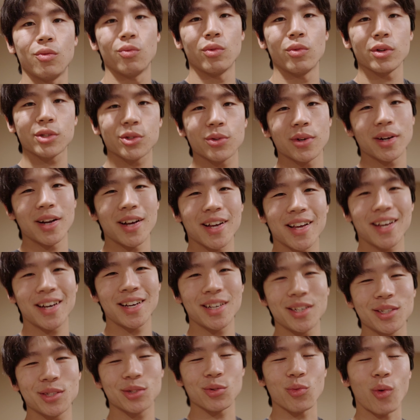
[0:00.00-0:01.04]
What's going on,
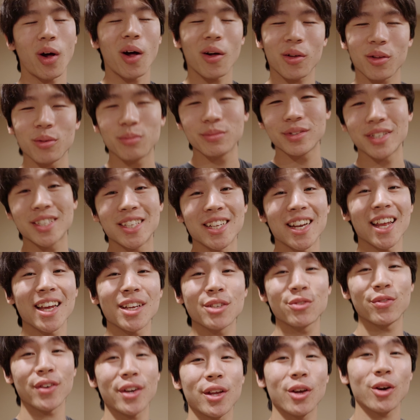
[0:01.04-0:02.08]
guys? Welcome to
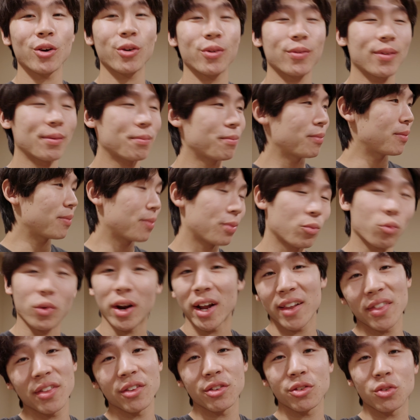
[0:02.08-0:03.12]
today's video. We're
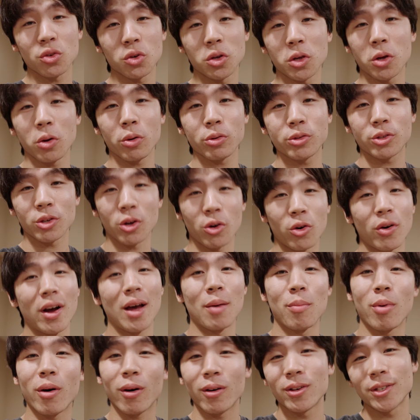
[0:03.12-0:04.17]
not in the studio, so I
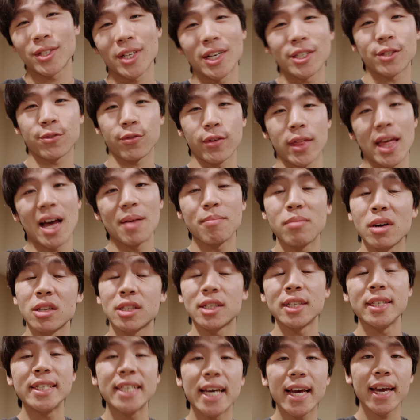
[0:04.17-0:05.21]
apologize for that, but
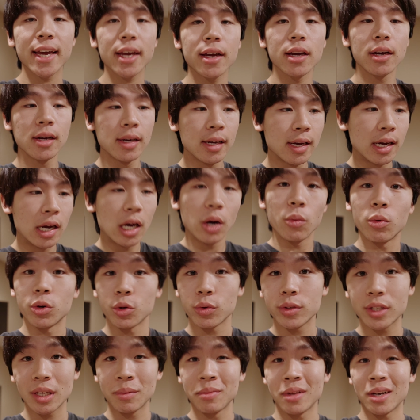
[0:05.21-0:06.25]
today we're
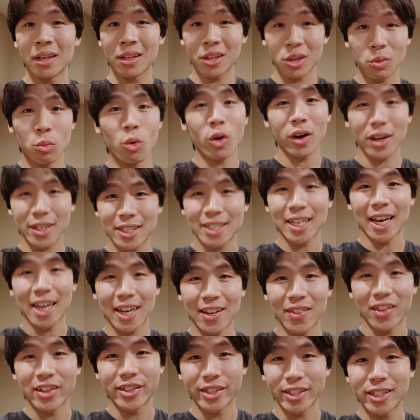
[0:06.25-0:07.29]
doing something a little more
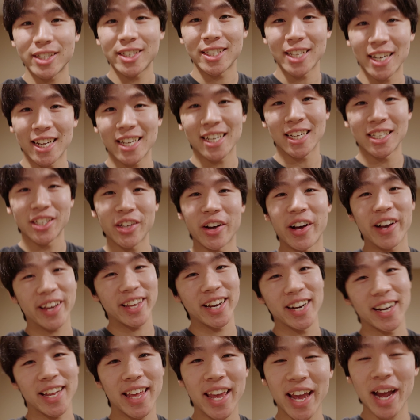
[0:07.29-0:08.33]
exciting than just sitting and talking
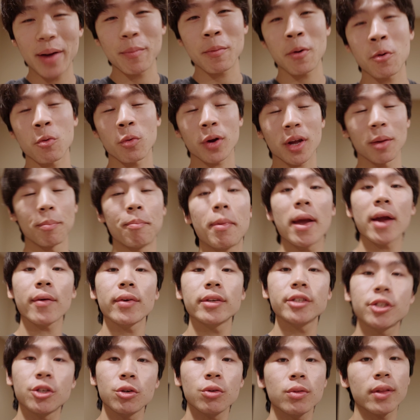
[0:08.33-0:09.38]
at a camera. We're
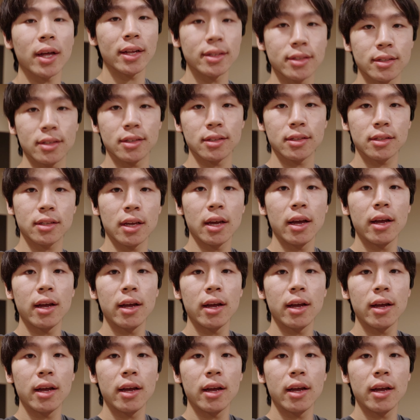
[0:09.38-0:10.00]
comparing two lenses,